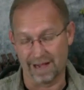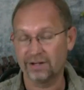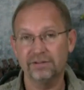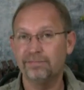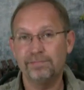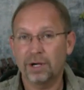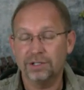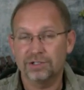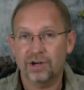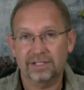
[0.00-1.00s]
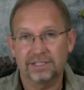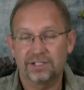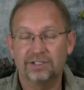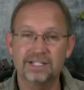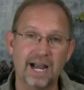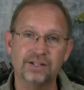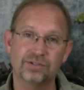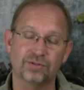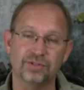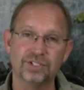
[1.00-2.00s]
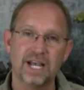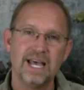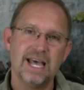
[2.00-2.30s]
Modern birds are considered dinosaurs.